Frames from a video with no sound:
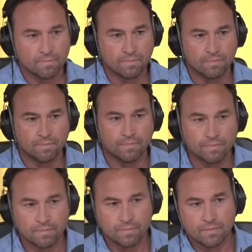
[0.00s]

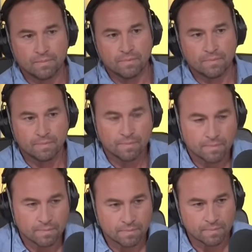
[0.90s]

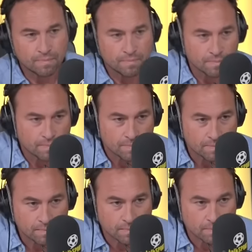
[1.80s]

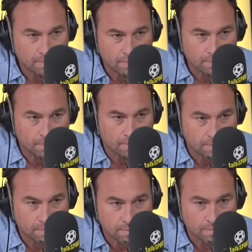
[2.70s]

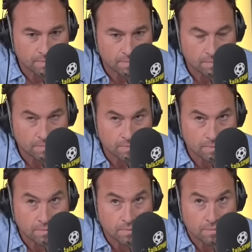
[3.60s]

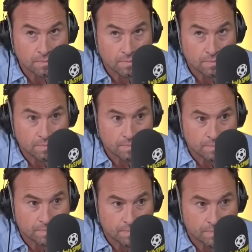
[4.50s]

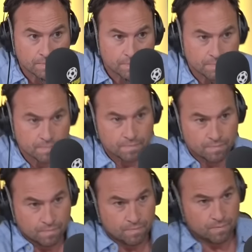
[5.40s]

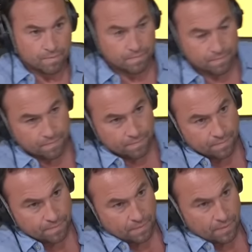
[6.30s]

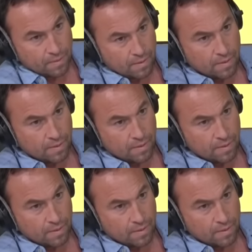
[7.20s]
(not speaking)